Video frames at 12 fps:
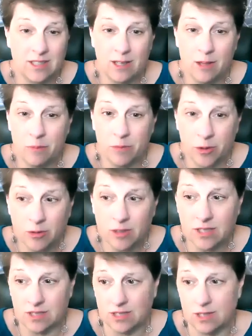to the immune
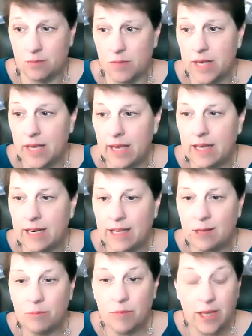system, and it
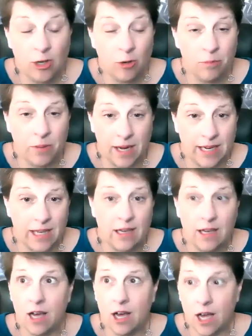can make your body
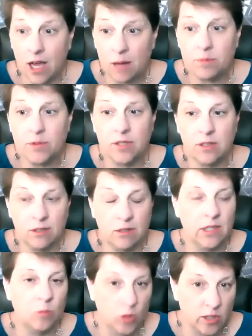
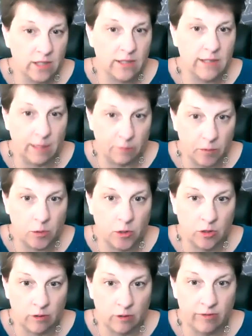absolutely more susceptible
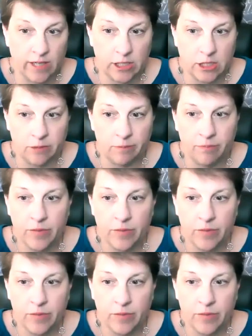to infection.